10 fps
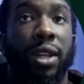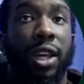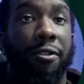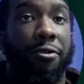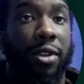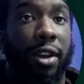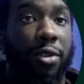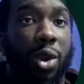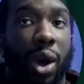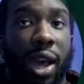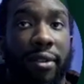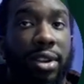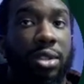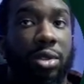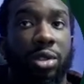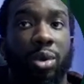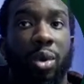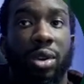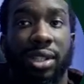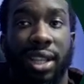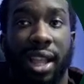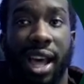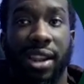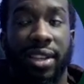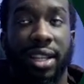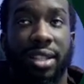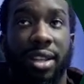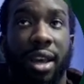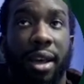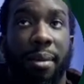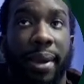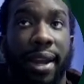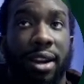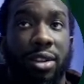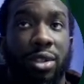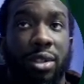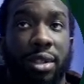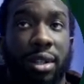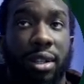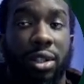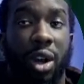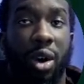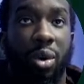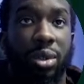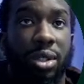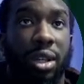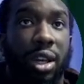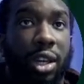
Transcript: If you don't have any sushi rewards, because a lot of these pairs don't,